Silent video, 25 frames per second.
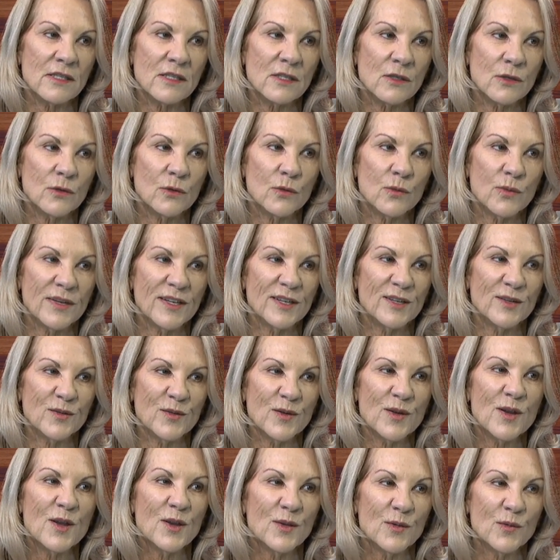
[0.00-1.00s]
so we
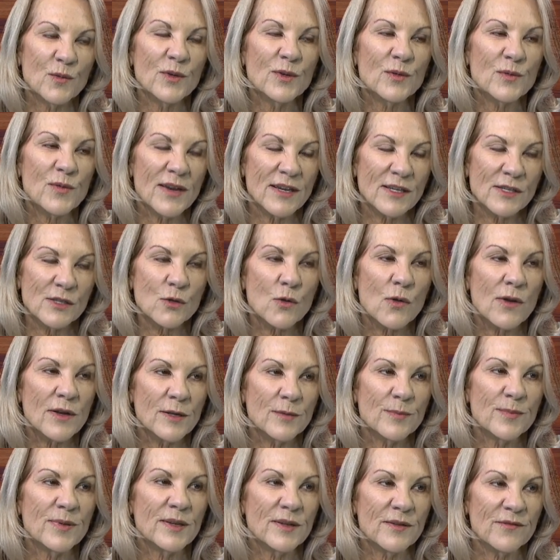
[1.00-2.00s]
we raised quite a
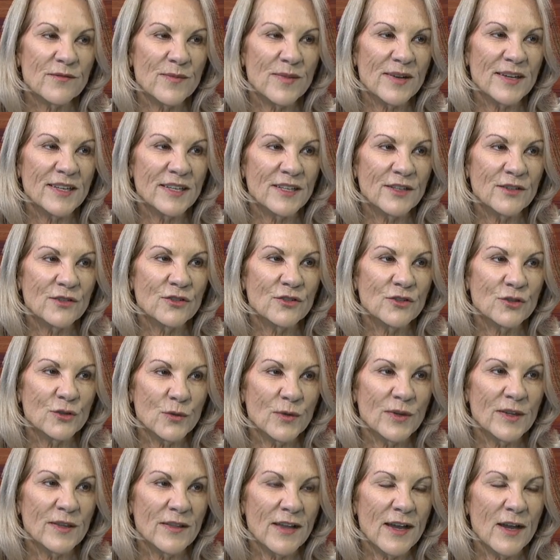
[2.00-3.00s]
bit of money
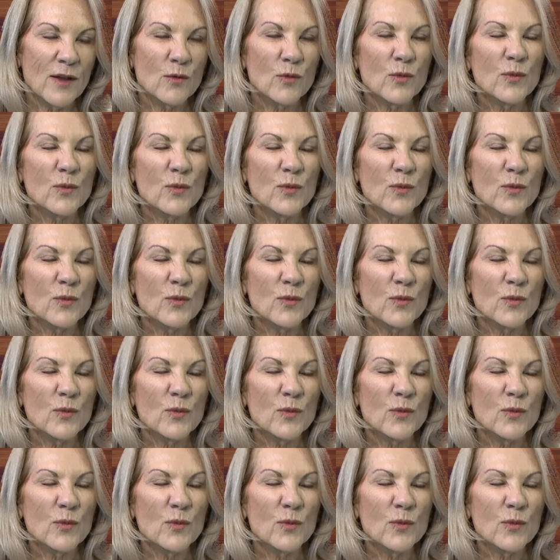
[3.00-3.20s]
doing that.